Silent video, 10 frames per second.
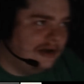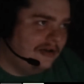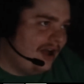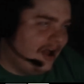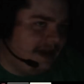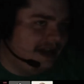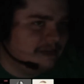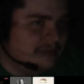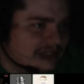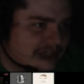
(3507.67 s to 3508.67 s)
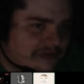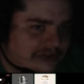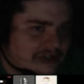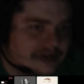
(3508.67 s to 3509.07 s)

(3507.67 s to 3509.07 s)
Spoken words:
Still, though, I mean, that's a big difference.